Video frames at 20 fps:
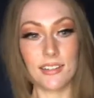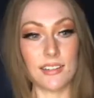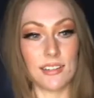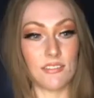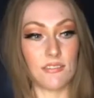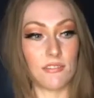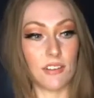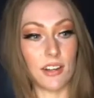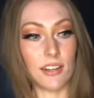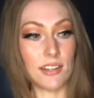
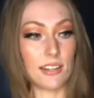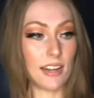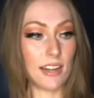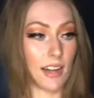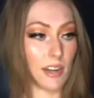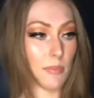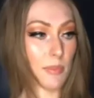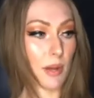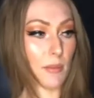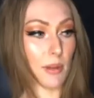finding
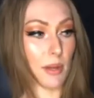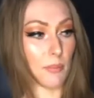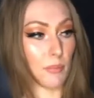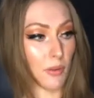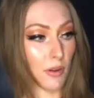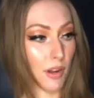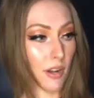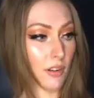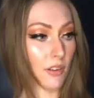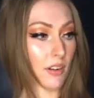out about my
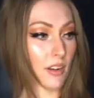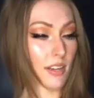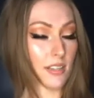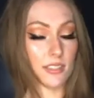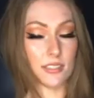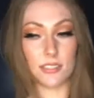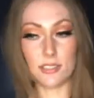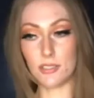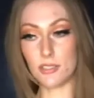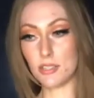progress,
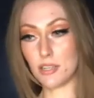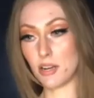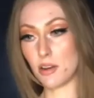because